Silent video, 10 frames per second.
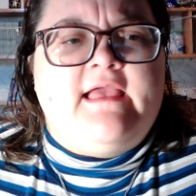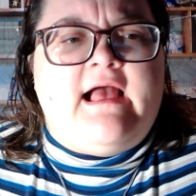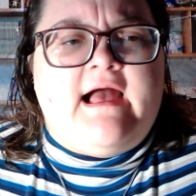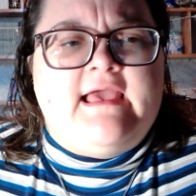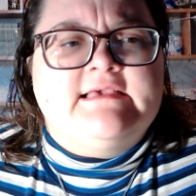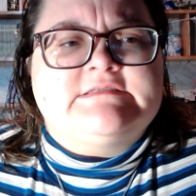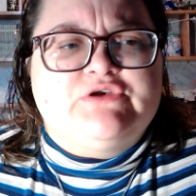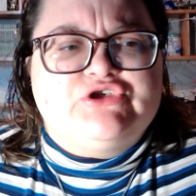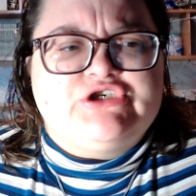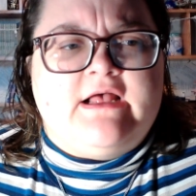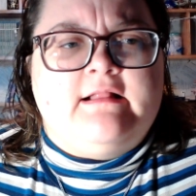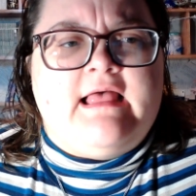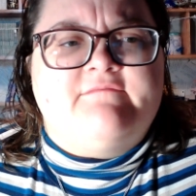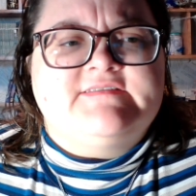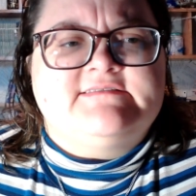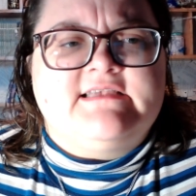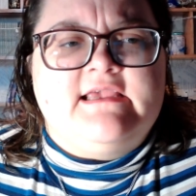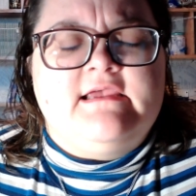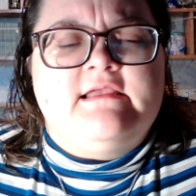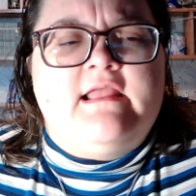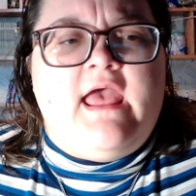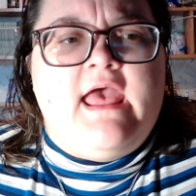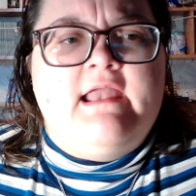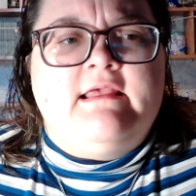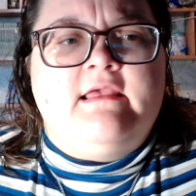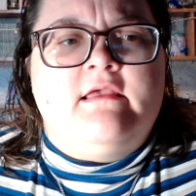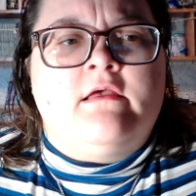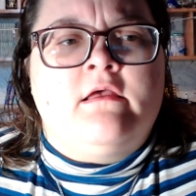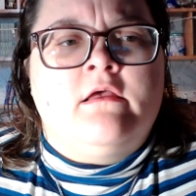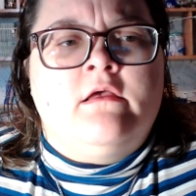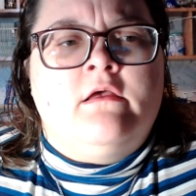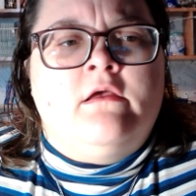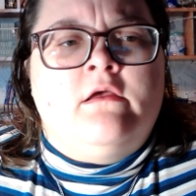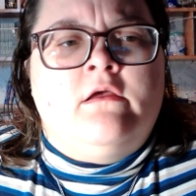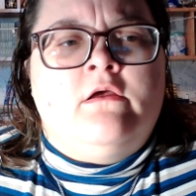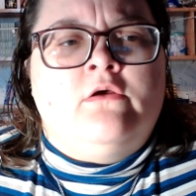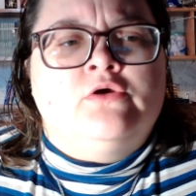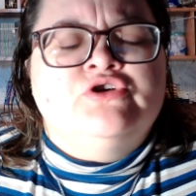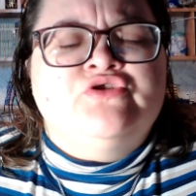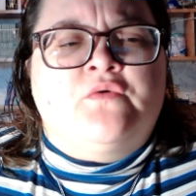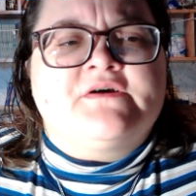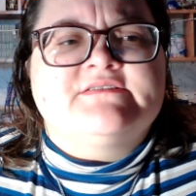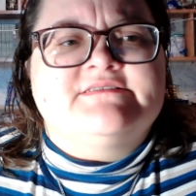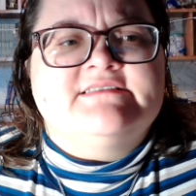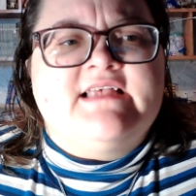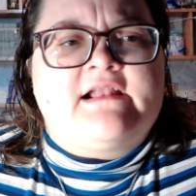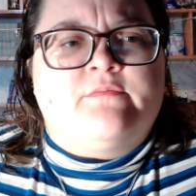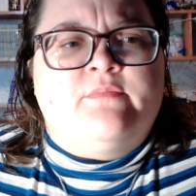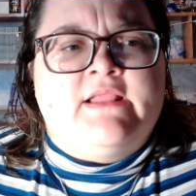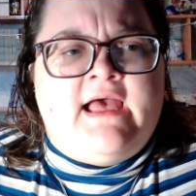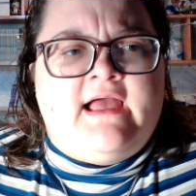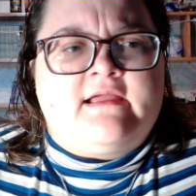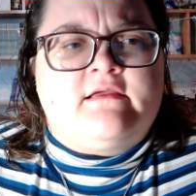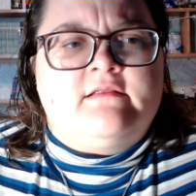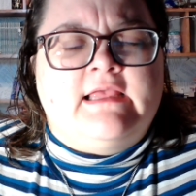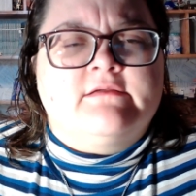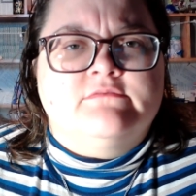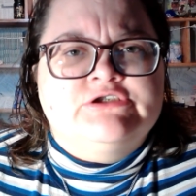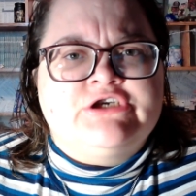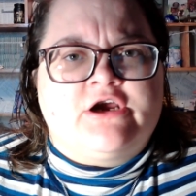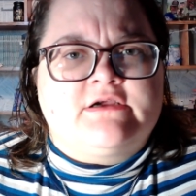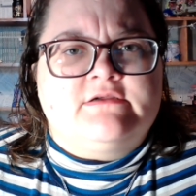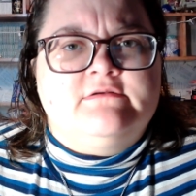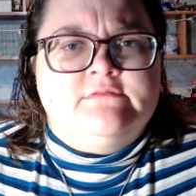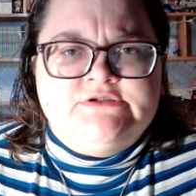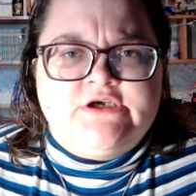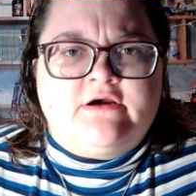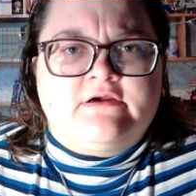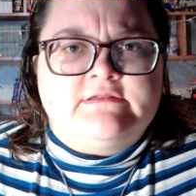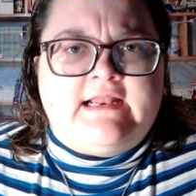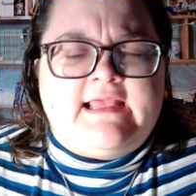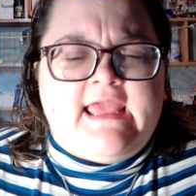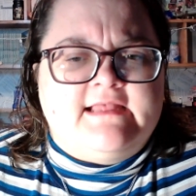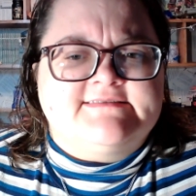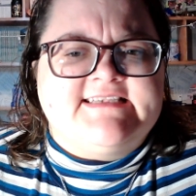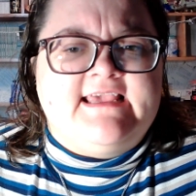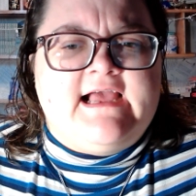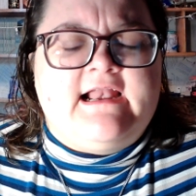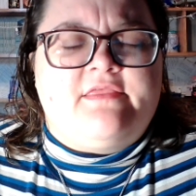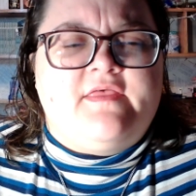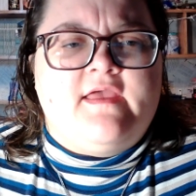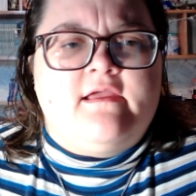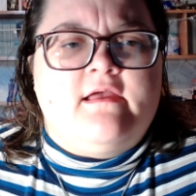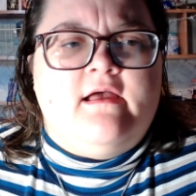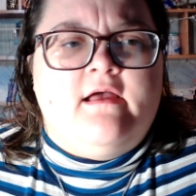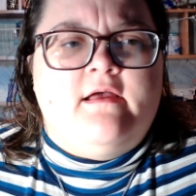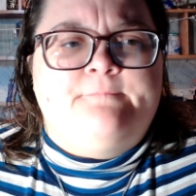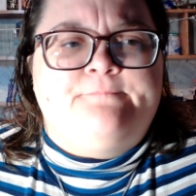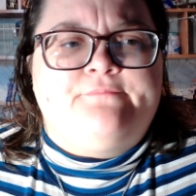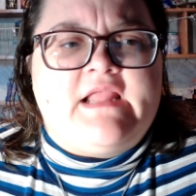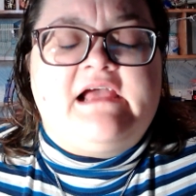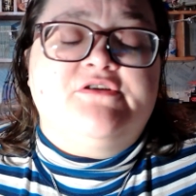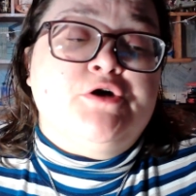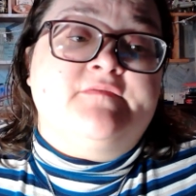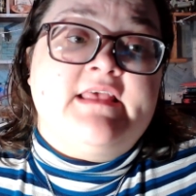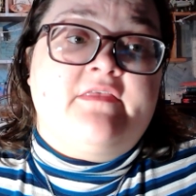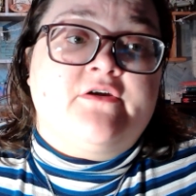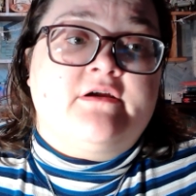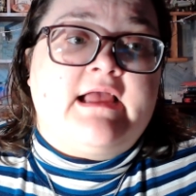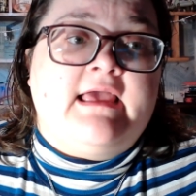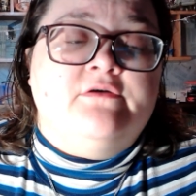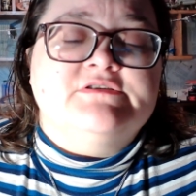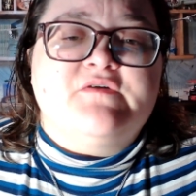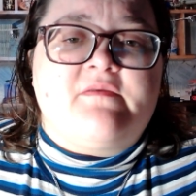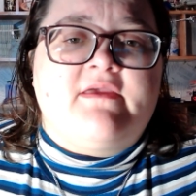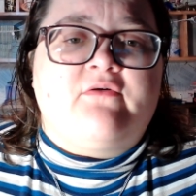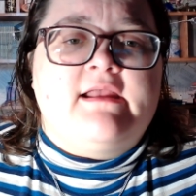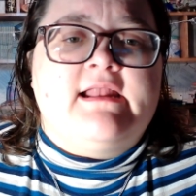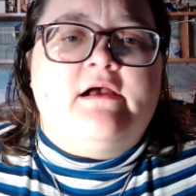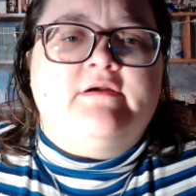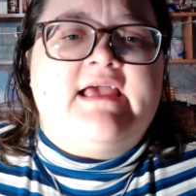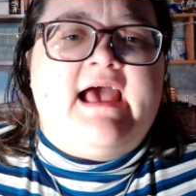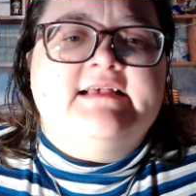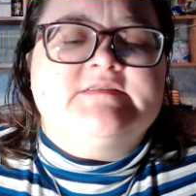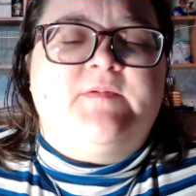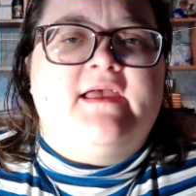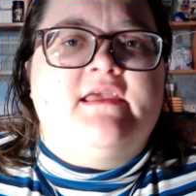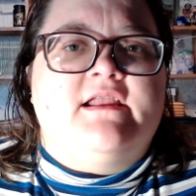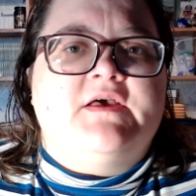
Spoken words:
I as Michelle have seen any doors that are black, like dark that I can't see kind of thing. I don't know if the other guy who's with me right now has, but